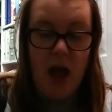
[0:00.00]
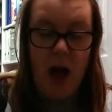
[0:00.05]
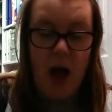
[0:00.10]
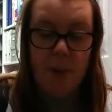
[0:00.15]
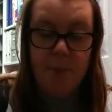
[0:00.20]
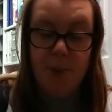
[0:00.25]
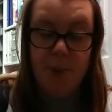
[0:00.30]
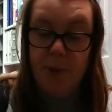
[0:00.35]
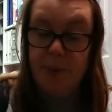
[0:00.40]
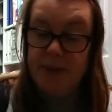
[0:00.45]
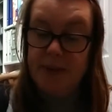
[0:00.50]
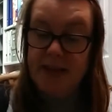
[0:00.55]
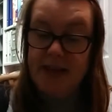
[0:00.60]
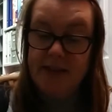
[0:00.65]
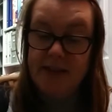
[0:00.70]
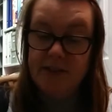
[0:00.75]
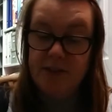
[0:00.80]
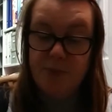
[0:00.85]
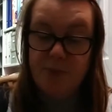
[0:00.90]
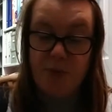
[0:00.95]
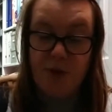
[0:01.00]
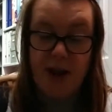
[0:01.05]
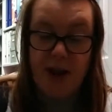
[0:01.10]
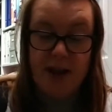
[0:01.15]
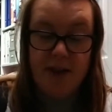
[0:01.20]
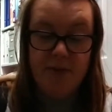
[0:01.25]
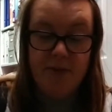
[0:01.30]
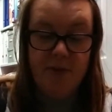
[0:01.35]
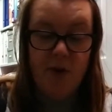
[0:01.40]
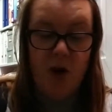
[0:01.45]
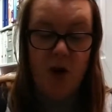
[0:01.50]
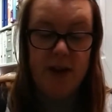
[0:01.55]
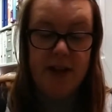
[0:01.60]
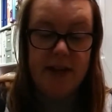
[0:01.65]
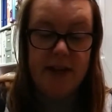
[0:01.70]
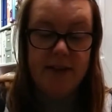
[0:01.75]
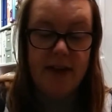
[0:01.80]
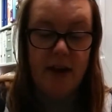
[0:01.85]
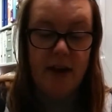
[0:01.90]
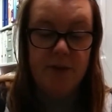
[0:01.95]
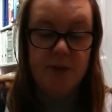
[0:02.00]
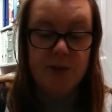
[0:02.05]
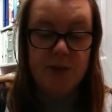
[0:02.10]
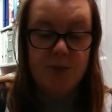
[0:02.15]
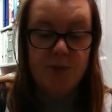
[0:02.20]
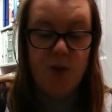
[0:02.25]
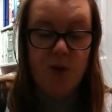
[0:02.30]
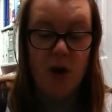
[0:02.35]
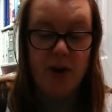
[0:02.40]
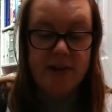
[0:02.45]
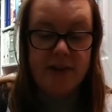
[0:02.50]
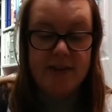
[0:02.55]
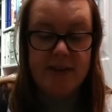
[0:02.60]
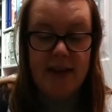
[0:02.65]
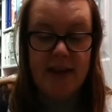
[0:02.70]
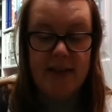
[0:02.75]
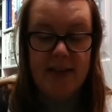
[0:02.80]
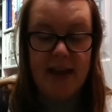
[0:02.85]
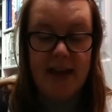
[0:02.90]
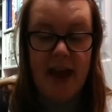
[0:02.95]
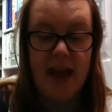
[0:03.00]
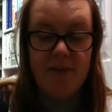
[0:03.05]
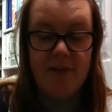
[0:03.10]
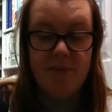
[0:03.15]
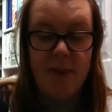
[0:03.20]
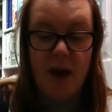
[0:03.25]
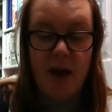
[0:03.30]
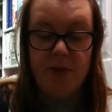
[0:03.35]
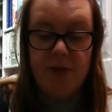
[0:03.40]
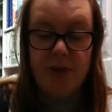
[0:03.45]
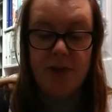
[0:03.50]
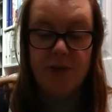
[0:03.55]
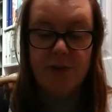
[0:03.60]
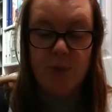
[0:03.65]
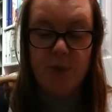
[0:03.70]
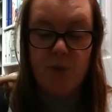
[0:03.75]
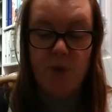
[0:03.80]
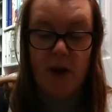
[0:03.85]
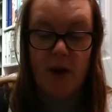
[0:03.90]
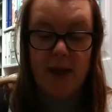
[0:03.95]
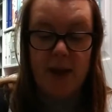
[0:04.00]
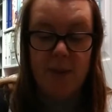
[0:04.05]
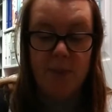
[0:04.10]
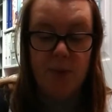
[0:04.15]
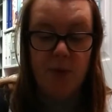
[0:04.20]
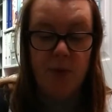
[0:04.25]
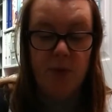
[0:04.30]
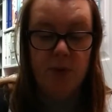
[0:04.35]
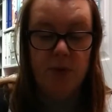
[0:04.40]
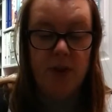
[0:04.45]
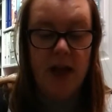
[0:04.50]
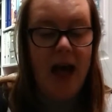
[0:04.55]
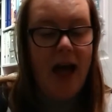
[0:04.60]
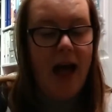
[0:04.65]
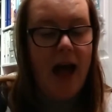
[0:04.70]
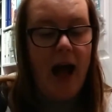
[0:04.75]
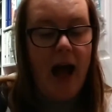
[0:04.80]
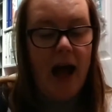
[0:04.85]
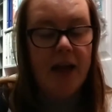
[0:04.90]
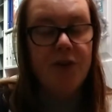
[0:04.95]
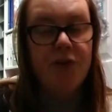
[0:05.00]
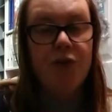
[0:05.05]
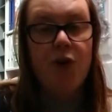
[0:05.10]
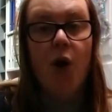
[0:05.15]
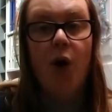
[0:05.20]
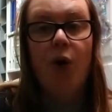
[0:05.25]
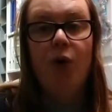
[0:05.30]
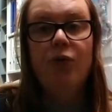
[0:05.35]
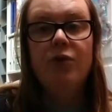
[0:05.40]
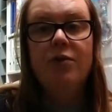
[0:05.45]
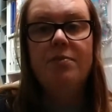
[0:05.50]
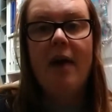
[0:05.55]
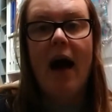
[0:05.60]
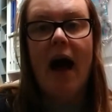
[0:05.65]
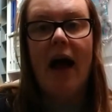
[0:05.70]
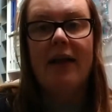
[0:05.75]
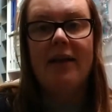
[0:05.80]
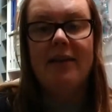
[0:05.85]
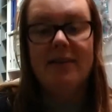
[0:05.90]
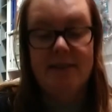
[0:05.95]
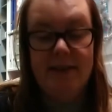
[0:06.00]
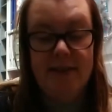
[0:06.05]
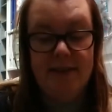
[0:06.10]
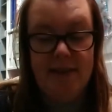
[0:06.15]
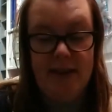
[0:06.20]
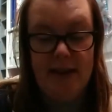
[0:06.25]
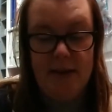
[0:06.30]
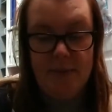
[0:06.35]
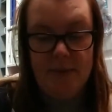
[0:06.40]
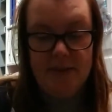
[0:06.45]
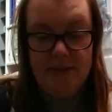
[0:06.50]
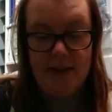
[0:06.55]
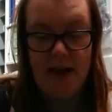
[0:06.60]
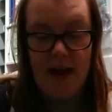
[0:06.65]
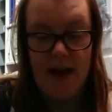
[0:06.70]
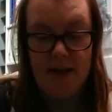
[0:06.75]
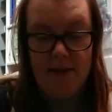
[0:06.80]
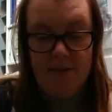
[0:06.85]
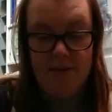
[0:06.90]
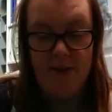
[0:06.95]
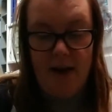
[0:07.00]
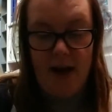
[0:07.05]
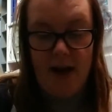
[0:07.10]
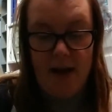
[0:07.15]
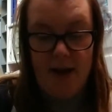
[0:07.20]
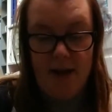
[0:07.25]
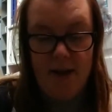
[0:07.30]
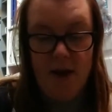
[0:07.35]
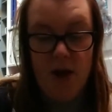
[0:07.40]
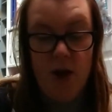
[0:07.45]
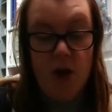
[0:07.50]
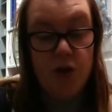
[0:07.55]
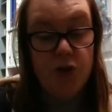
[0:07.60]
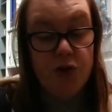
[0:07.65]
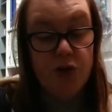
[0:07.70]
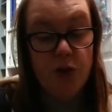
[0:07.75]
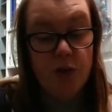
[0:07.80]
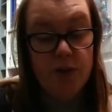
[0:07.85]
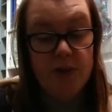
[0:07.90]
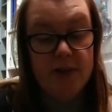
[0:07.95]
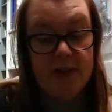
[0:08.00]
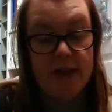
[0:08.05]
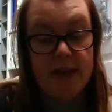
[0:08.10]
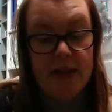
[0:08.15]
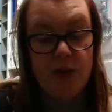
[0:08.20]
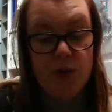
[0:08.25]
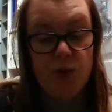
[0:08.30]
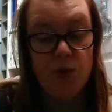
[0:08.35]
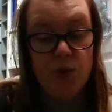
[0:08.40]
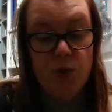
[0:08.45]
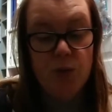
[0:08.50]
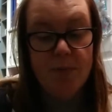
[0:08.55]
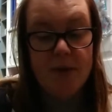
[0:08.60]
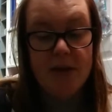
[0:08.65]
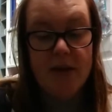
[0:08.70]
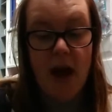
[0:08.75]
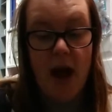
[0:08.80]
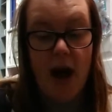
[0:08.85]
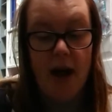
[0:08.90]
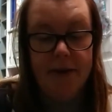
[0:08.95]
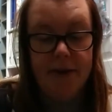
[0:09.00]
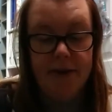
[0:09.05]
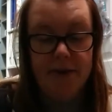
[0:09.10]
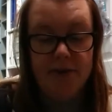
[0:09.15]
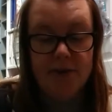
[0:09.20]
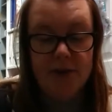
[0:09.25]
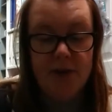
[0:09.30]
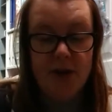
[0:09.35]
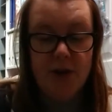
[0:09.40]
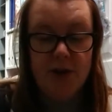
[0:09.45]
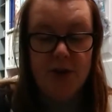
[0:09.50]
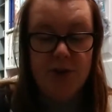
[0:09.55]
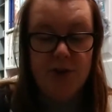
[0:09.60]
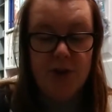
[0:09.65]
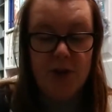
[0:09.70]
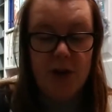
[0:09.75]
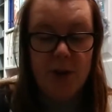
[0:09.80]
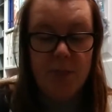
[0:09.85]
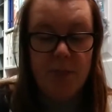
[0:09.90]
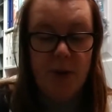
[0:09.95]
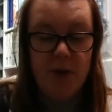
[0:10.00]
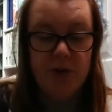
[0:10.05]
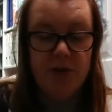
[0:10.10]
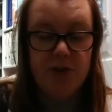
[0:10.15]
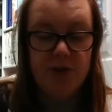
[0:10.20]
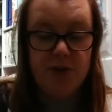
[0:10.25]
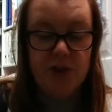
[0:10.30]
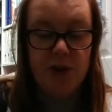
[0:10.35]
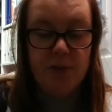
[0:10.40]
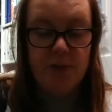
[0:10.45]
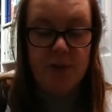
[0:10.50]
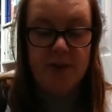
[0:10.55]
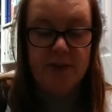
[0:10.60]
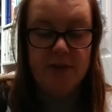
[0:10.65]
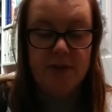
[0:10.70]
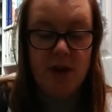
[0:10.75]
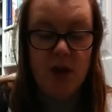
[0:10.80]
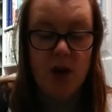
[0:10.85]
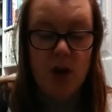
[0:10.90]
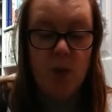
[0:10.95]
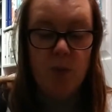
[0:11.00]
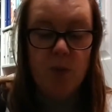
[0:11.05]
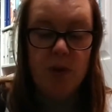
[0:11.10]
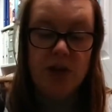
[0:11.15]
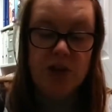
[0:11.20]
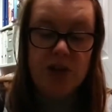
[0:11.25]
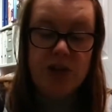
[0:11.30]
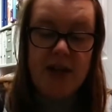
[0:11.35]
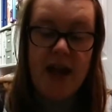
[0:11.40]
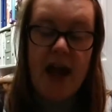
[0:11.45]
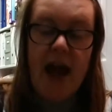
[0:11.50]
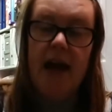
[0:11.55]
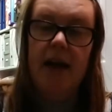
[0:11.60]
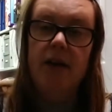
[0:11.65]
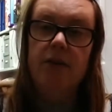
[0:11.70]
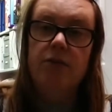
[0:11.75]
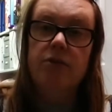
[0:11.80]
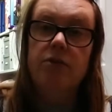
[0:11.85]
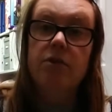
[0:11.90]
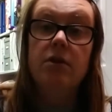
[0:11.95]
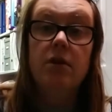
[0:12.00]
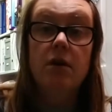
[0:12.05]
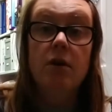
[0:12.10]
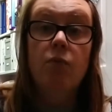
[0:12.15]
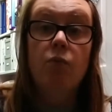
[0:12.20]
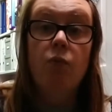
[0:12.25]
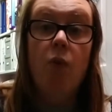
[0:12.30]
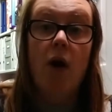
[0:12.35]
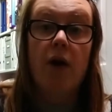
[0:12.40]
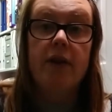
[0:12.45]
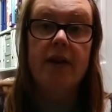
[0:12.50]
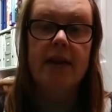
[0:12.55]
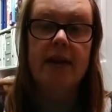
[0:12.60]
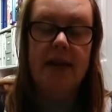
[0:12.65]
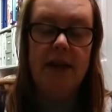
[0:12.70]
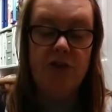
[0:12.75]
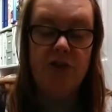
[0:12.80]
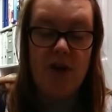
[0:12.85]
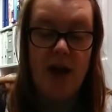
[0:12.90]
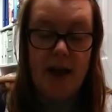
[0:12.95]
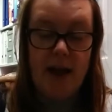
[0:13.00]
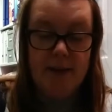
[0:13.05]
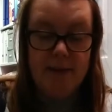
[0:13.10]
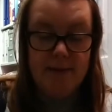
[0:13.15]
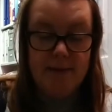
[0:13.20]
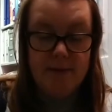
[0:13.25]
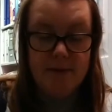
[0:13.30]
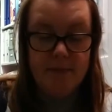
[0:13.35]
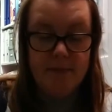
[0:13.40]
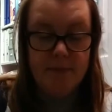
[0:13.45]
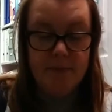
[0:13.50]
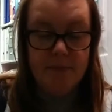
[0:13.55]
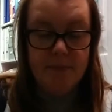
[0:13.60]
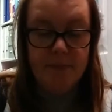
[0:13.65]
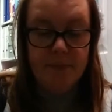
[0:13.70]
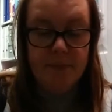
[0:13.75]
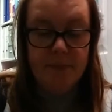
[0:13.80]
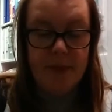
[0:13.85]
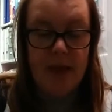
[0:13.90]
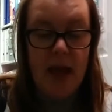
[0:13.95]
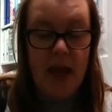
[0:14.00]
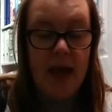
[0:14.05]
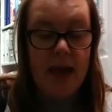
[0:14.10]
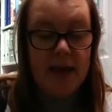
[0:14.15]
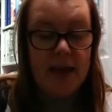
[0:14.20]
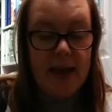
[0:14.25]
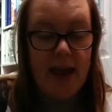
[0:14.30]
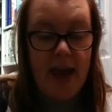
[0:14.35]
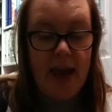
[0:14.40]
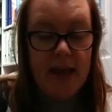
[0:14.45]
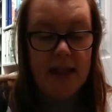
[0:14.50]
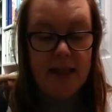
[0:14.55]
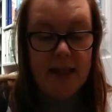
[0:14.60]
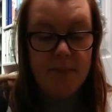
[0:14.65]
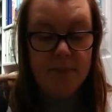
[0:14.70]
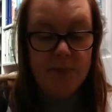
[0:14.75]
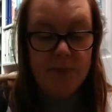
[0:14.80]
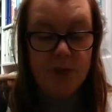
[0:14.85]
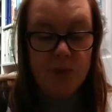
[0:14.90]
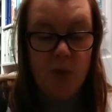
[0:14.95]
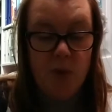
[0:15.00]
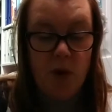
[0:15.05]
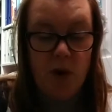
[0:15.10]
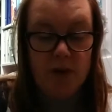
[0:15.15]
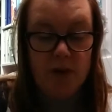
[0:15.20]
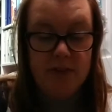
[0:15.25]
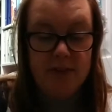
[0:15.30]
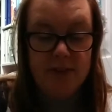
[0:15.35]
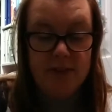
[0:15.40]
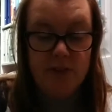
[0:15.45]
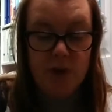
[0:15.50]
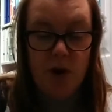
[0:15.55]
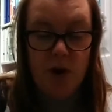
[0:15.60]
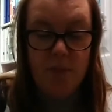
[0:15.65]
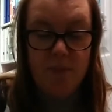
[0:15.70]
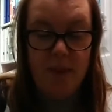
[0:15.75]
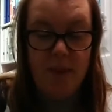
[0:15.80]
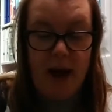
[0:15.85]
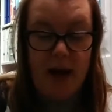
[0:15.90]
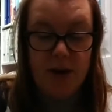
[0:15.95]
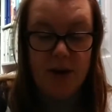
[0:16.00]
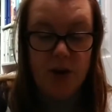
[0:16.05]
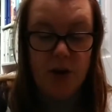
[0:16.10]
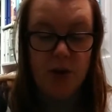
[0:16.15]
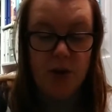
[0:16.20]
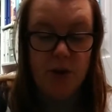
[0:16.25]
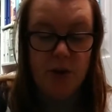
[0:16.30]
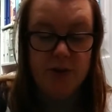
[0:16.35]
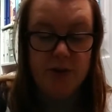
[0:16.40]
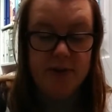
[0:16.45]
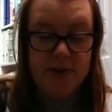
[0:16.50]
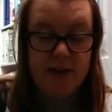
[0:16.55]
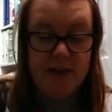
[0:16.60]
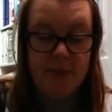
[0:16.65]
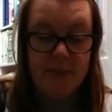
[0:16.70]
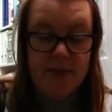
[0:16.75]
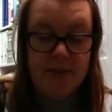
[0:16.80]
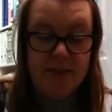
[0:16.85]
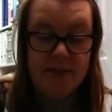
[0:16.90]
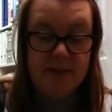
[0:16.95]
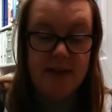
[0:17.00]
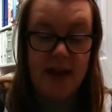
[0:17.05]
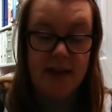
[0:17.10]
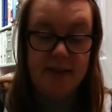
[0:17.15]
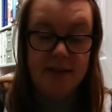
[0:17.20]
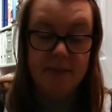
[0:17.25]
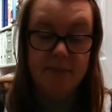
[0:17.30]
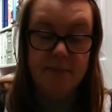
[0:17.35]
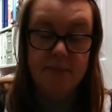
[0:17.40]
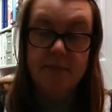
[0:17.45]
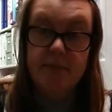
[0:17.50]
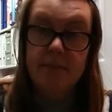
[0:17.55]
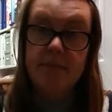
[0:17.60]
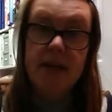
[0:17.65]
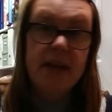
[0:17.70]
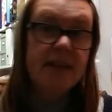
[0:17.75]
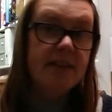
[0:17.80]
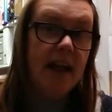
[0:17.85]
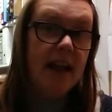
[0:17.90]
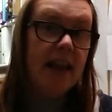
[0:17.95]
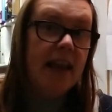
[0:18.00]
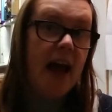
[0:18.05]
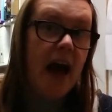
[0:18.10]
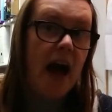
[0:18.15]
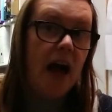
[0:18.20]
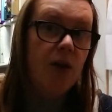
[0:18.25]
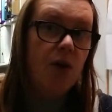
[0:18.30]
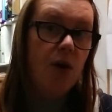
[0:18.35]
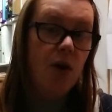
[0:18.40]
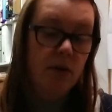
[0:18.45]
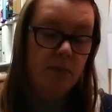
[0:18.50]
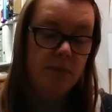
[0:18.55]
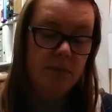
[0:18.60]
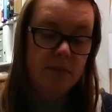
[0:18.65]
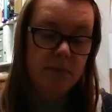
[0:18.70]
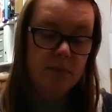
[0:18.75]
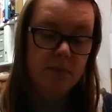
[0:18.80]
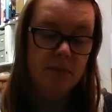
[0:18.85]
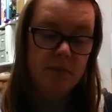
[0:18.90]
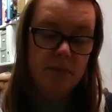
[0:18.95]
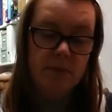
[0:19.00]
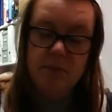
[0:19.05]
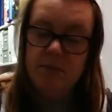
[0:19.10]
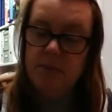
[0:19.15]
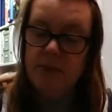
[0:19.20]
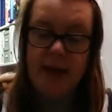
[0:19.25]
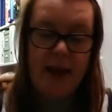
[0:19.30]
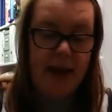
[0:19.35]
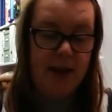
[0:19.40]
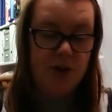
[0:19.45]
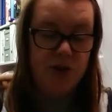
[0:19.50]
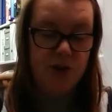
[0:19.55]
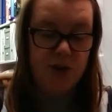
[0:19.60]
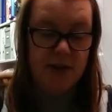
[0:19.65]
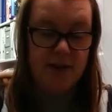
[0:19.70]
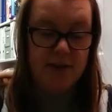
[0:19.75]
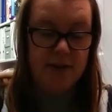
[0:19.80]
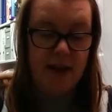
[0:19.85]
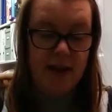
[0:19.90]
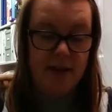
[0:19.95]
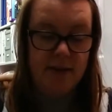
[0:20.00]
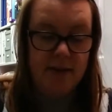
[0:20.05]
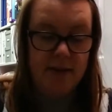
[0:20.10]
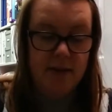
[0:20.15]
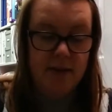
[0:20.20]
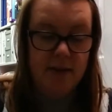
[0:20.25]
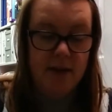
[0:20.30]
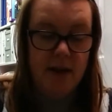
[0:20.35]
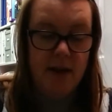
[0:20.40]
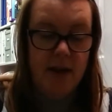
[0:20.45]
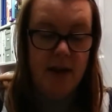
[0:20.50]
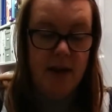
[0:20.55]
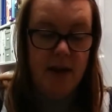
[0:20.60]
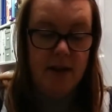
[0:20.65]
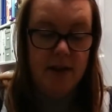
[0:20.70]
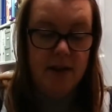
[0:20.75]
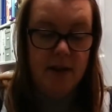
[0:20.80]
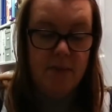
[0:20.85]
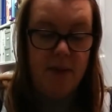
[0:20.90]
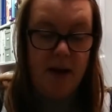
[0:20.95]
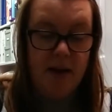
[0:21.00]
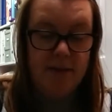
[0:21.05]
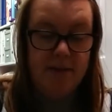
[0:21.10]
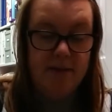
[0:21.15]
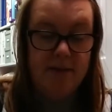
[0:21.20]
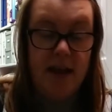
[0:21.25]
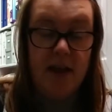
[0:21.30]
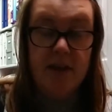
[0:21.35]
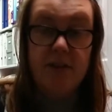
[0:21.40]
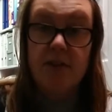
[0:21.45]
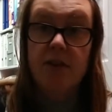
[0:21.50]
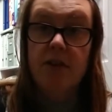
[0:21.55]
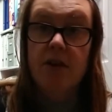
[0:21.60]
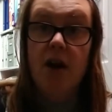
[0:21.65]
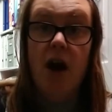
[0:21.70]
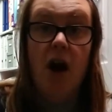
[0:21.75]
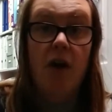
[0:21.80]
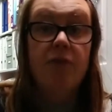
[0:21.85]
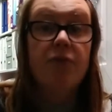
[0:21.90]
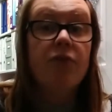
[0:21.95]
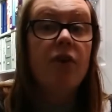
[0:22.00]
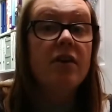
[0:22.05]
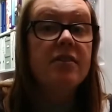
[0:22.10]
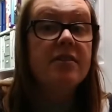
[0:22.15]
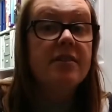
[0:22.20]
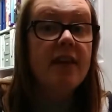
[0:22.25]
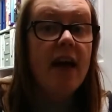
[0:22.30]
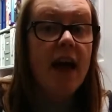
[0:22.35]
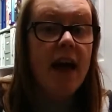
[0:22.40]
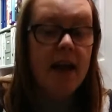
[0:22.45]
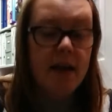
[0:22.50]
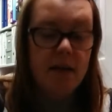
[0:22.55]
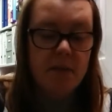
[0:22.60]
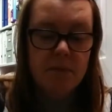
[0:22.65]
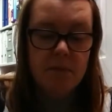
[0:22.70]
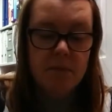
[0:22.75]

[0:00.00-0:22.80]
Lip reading: A bubbling spring falling down some rocks near the cave mouth into a rocky pool, and an old man sitting beside a fire, toasting 2 bananas stuck upon skewers, which he held, 1 in each hand. Kay limped towards this old man, who looked at him and said, "Italiano?" Kay shook his head. The man said, "En français?"